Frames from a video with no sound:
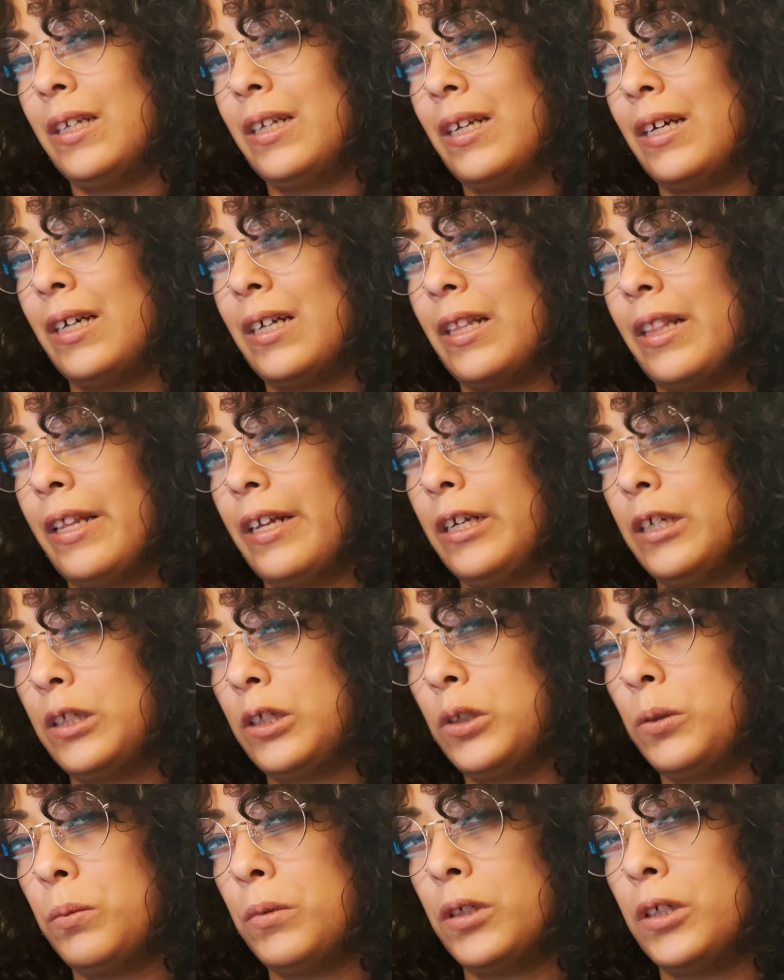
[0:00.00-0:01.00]
not think
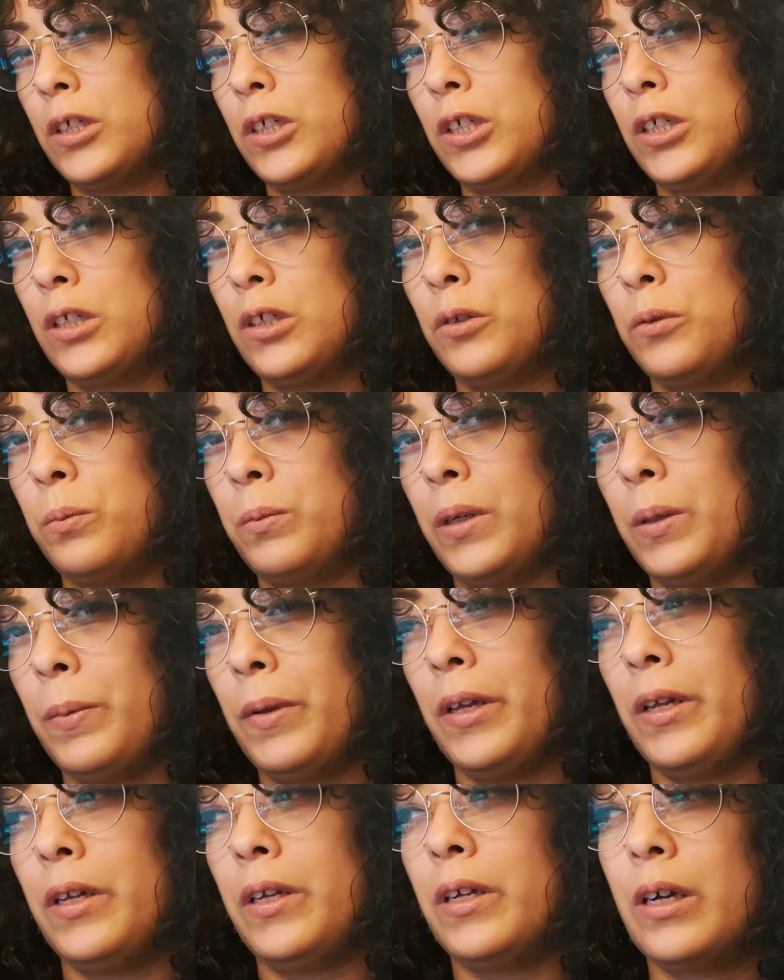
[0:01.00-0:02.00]
too much, to
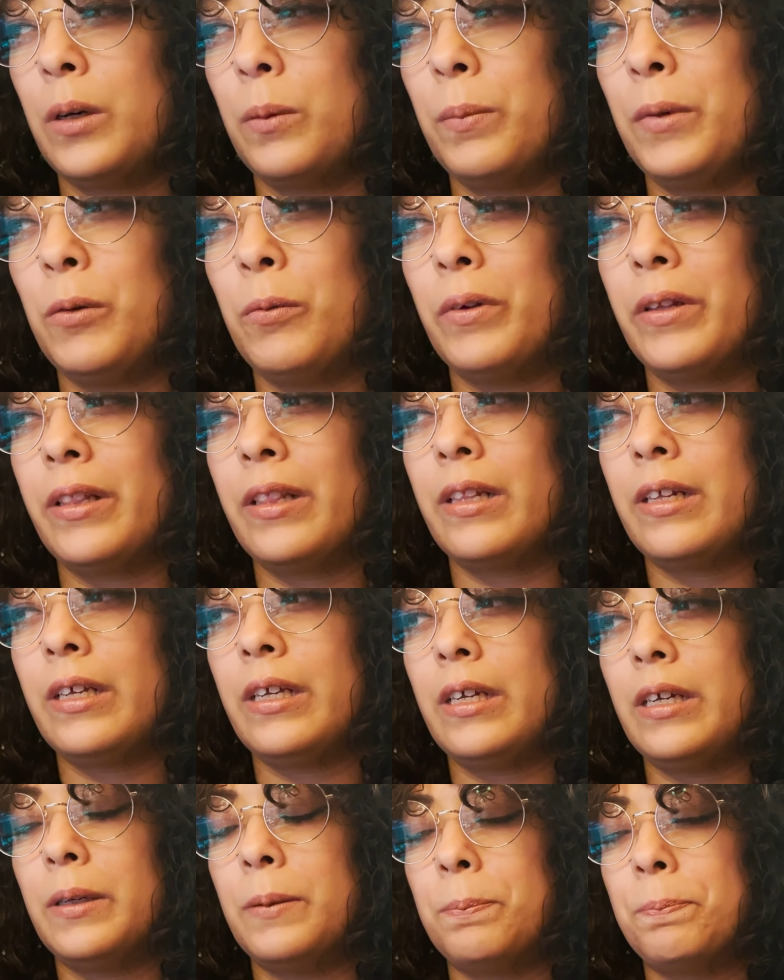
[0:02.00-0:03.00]
maybe help me with
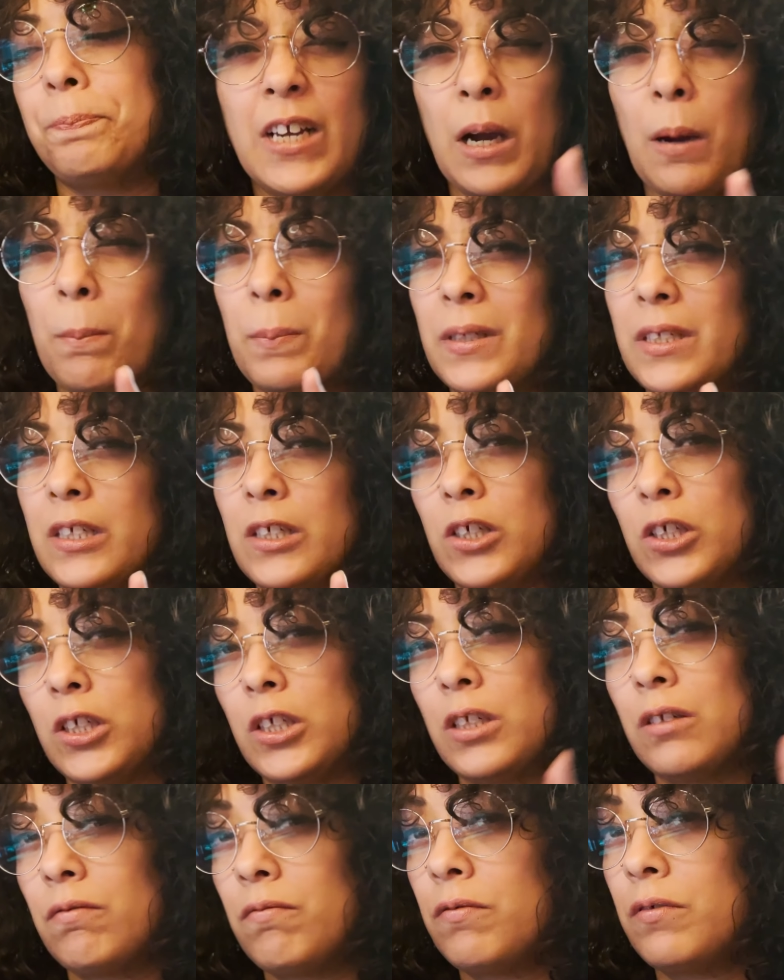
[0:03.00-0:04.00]
the
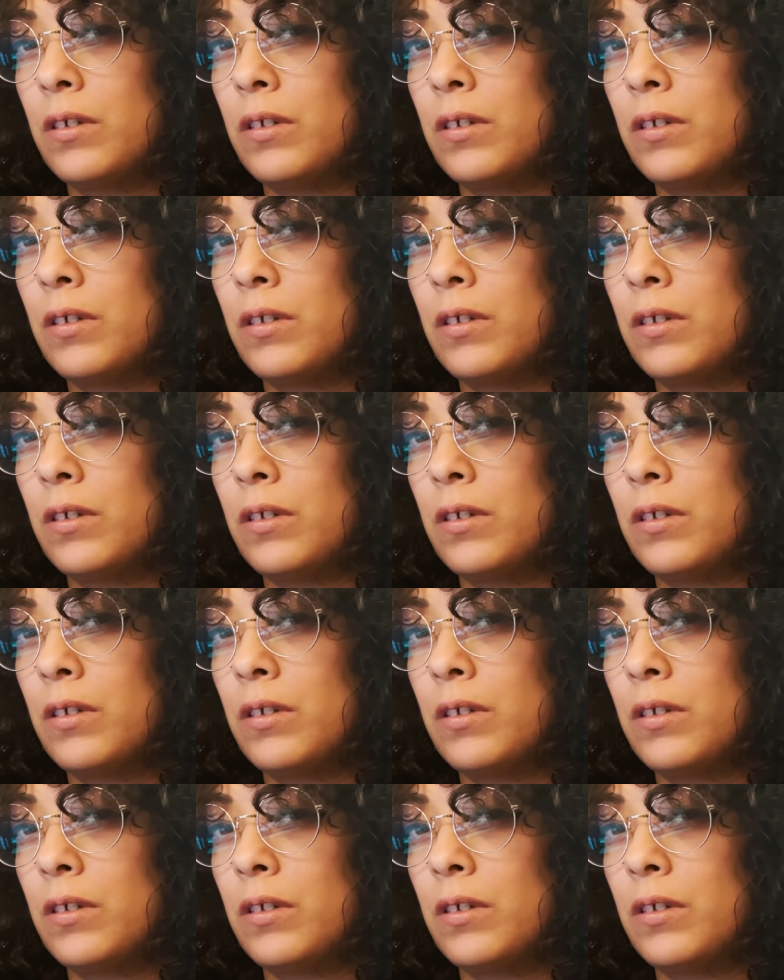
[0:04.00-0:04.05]
composition.